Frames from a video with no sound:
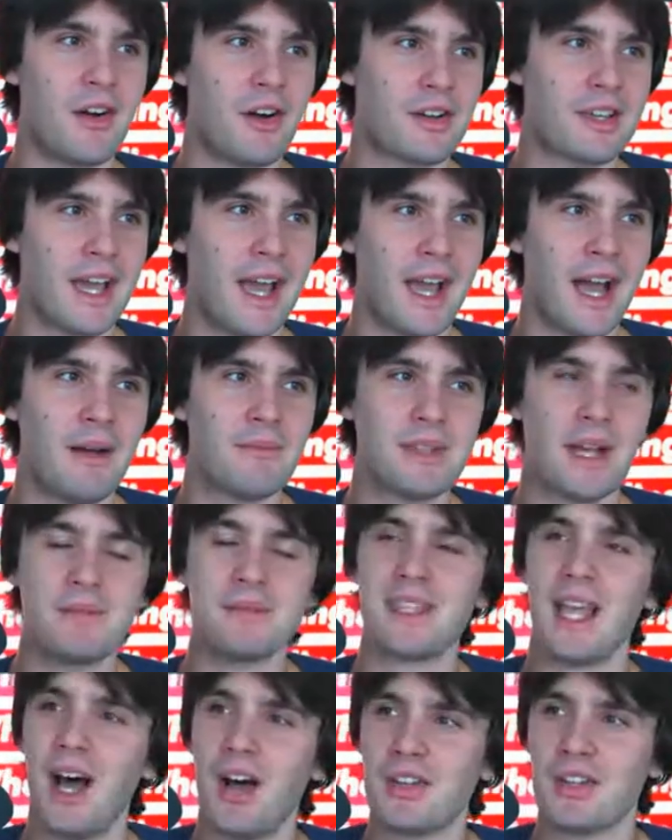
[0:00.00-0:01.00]
Okay. I'm
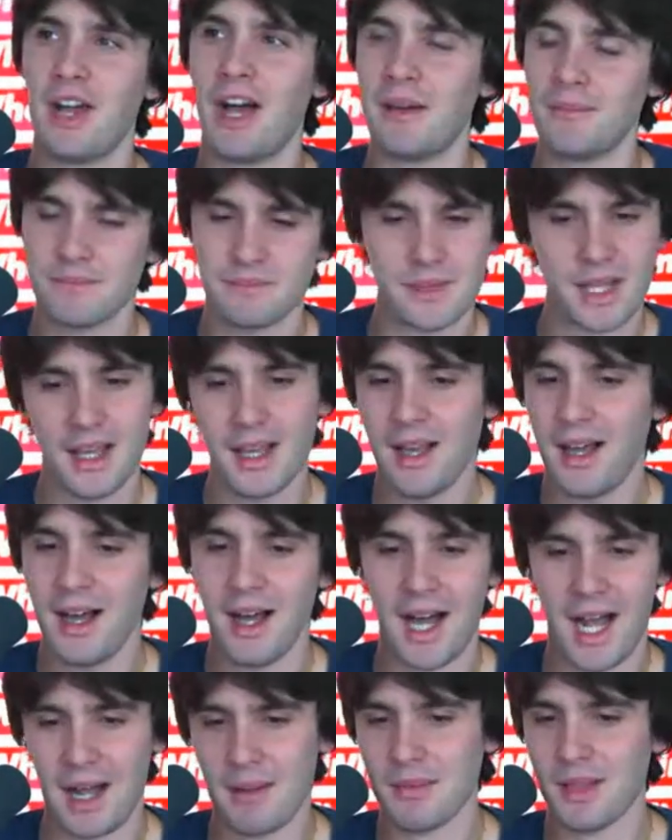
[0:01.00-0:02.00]
telling you, I'm
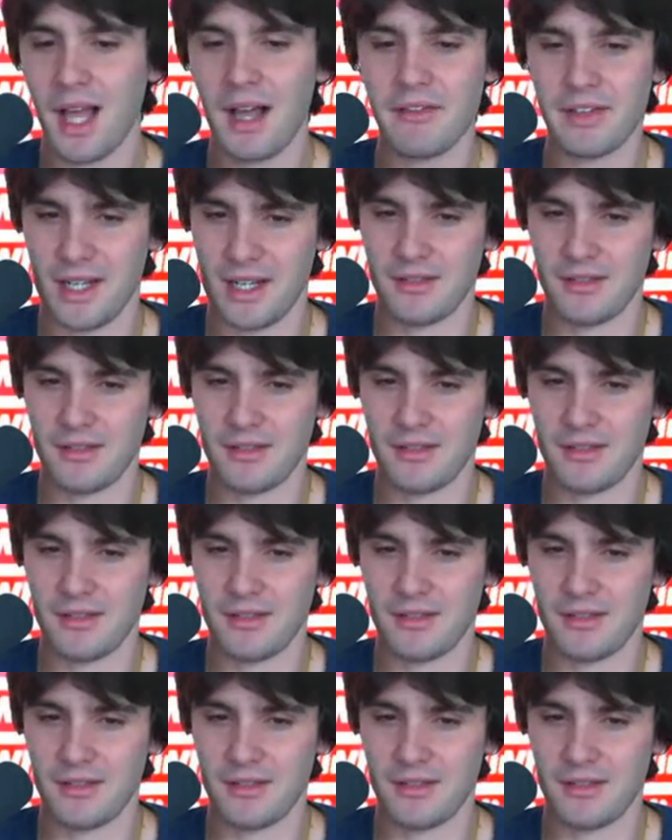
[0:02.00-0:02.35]
loving